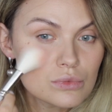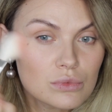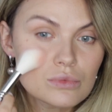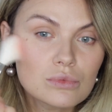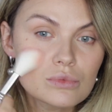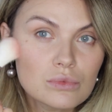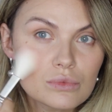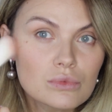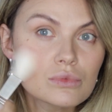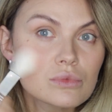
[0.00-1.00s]

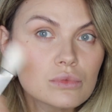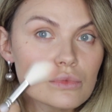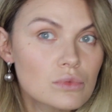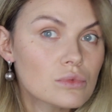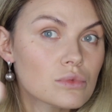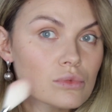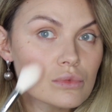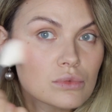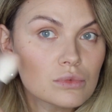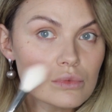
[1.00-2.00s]

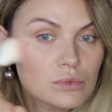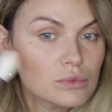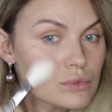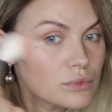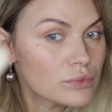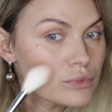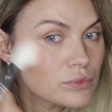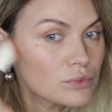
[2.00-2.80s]
No one is speaking in this clip.